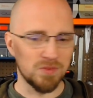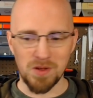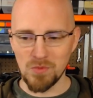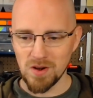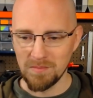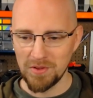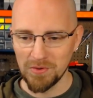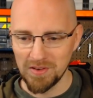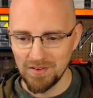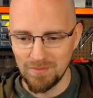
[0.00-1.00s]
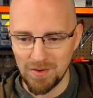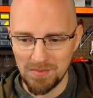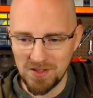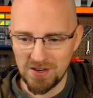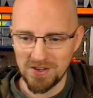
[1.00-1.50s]
about what I'm doing, but
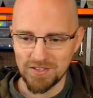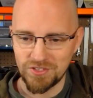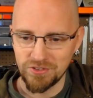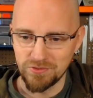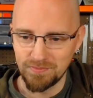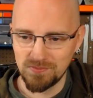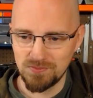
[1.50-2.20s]
I'm glad you guys do.